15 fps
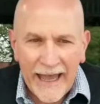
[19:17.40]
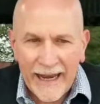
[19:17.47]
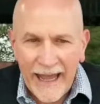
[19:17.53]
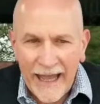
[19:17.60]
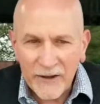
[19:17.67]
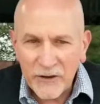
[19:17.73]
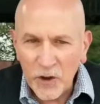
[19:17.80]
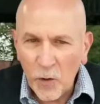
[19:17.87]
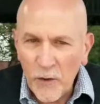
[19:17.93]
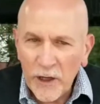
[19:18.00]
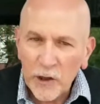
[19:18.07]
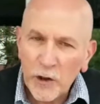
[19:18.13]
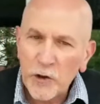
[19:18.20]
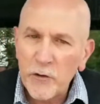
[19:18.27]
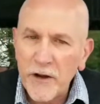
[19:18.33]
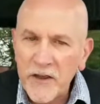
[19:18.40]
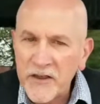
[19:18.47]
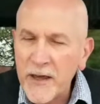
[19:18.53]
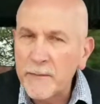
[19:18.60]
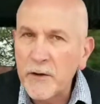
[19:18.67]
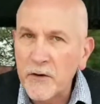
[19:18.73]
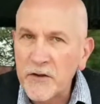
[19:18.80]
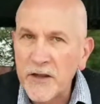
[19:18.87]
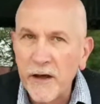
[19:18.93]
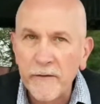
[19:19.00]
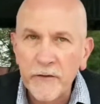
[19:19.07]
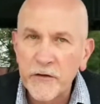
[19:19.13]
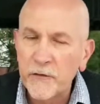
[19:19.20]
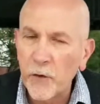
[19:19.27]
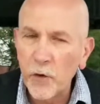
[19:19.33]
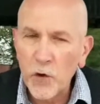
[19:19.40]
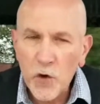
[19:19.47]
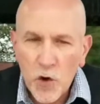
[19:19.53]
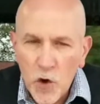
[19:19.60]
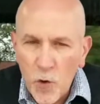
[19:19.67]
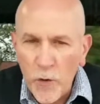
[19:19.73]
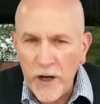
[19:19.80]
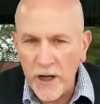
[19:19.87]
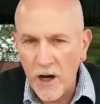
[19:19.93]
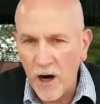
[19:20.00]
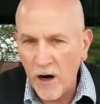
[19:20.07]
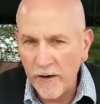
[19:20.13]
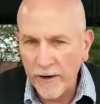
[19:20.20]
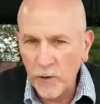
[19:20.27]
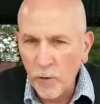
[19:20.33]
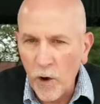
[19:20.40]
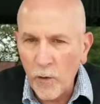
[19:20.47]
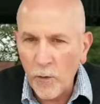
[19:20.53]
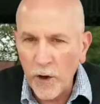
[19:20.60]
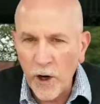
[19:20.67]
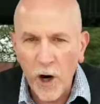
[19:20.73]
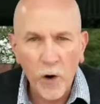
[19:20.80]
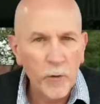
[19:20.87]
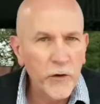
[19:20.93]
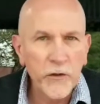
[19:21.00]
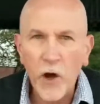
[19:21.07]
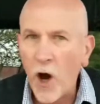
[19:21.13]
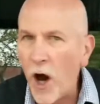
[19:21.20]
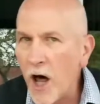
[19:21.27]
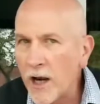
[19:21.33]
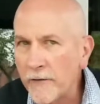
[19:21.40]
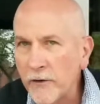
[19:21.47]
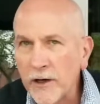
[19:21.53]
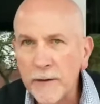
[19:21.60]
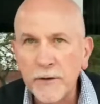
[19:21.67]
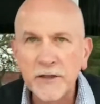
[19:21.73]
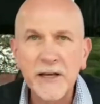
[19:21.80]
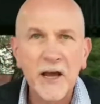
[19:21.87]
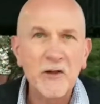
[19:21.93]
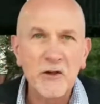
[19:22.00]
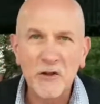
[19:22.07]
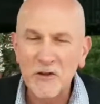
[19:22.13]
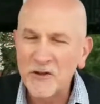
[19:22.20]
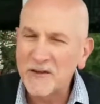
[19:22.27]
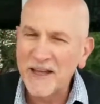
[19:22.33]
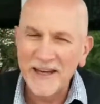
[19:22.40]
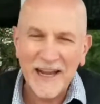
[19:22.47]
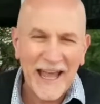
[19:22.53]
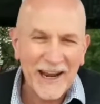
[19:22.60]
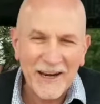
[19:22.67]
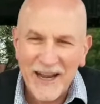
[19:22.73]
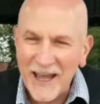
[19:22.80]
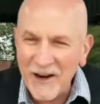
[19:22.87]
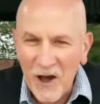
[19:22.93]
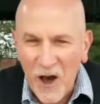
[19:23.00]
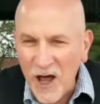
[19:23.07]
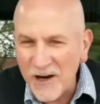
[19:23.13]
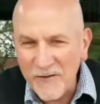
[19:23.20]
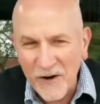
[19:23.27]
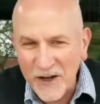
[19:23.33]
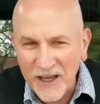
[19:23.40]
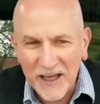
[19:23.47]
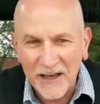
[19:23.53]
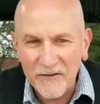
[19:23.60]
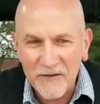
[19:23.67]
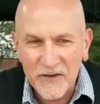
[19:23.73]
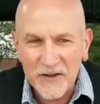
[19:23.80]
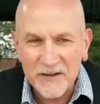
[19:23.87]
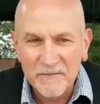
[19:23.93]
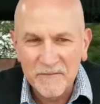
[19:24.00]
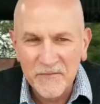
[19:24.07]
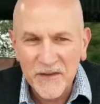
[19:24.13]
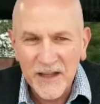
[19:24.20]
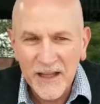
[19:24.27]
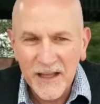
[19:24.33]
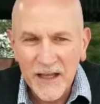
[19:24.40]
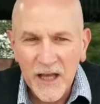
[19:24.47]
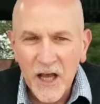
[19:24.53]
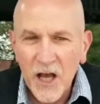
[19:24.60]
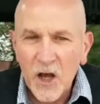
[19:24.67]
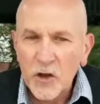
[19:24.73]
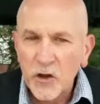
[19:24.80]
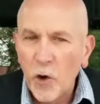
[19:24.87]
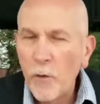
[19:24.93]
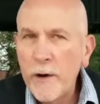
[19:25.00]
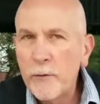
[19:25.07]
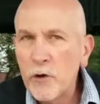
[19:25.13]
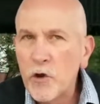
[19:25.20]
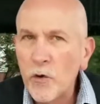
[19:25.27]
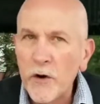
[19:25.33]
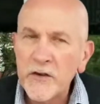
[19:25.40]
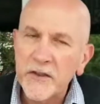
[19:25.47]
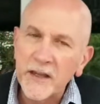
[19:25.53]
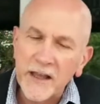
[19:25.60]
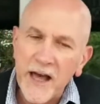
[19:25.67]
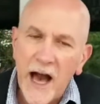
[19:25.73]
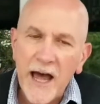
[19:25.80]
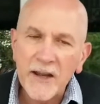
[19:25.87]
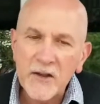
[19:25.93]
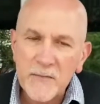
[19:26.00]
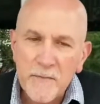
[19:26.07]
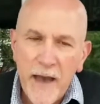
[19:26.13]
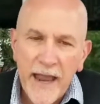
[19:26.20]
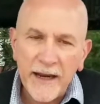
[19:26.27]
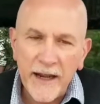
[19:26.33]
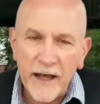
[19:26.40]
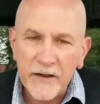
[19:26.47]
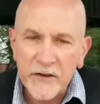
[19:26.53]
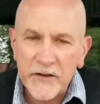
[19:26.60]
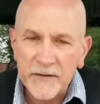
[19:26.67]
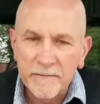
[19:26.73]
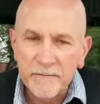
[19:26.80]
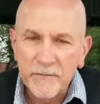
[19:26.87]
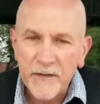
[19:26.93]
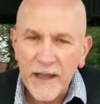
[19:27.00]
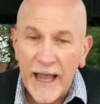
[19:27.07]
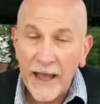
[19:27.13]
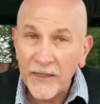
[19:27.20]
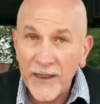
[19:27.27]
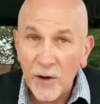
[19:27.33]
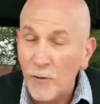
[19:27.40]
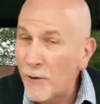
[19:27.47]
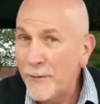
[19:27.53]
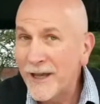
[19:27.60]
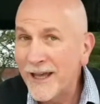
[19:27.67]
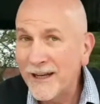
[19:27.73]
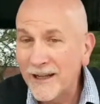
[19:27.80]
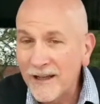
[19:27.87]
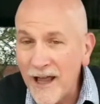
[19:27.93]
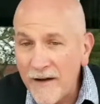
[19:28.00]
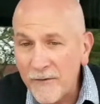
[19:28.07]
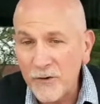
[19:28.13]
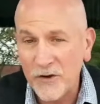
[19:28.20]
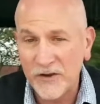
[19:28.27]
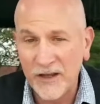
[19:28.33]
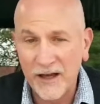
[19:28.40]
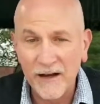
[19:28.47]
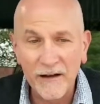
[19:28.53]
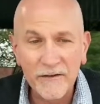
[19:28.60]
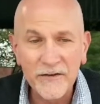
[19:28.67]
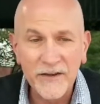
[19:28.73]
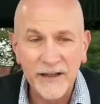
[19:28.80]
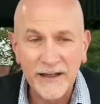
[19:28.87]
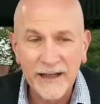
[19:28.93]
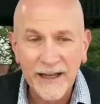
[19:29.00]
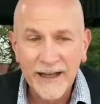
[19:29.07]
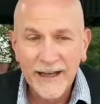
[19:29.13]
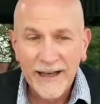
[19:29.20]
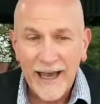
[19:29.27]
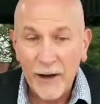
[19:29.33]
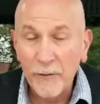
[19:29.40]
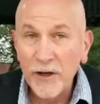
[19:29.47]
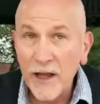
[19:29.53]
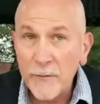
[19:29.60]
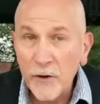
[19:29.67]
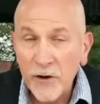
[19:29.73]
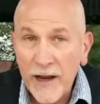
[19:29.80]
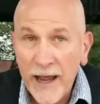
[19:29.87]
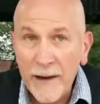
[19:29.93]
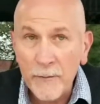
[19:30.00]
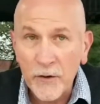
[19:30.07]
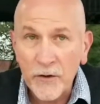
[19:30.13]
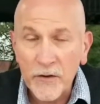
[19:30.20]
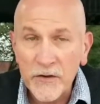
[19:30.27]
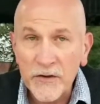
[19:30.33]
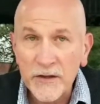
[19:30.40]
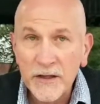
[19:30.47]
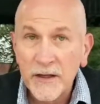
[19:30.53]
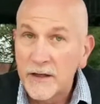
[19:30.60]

And so we learn to accept ourselves for who we are and what we are, with all of our limitations and all of our gifts. So we rejoice that God has made us. And then we begin to love ourselves and we love our neighbors,